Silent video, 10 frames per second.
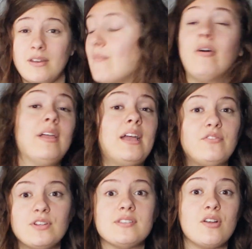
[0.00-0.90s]
And while I had
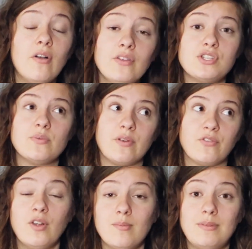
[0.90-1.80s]
friends in college that were
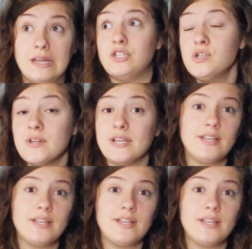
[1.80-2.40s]
from Nigeria,